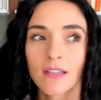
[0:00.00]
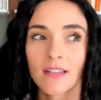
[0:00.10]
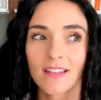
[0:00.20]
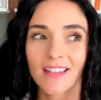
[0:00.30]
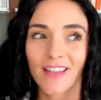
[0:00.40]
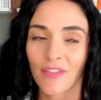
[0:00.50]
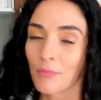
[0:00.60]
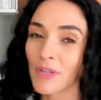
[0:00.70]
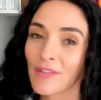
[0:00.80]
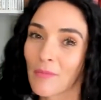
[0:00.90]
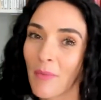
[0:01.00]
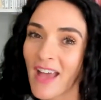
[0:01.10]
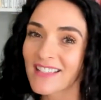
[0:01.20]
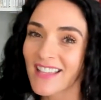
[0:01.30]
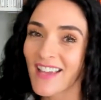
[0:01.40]
if you believe in
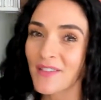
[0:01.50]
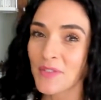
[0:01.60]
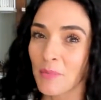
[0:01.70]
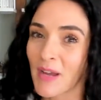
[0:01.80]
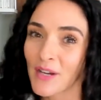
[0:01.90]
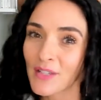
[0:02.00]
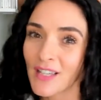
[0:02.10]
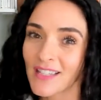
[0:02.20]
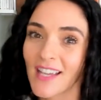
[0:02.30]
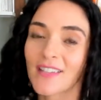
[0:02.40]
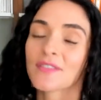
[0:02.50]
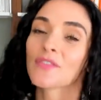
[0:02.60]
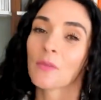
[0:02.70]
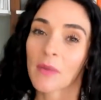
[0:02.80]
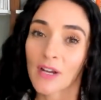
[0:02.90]
past lives or parallel lives,
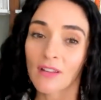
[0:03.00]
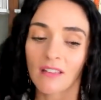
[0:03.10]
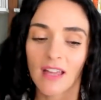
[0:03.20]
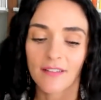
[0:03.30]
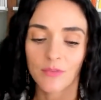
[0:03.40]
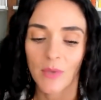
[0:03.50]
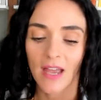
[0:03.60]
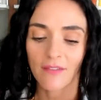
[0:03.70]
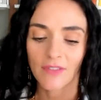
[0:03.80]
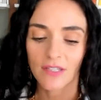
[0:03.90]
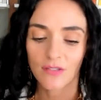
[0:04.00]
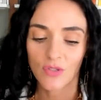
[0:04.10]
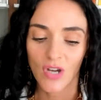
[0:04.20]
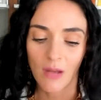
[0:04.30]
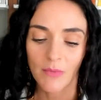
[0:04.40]
from parallel lives, we have this
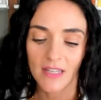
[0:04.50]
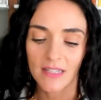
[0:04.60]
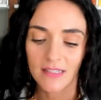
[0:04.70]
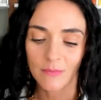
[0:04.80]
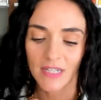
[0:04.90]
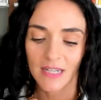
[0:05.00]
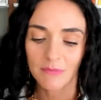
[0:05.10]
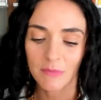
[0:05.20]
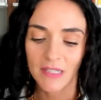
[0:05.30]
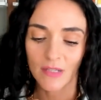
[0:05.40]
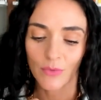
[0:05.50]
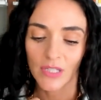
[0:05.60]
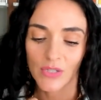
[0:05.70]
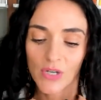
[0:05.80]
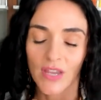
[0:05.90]
trauma that sometimes makes it really
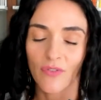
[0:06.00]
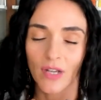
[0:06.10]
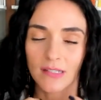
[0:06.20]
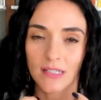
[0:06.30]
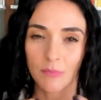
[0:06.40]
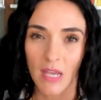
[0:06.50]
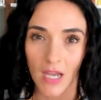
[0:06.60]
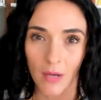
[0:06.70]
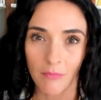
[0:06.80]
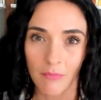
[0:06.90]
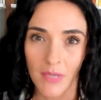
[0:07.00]
tricky for us to speak up.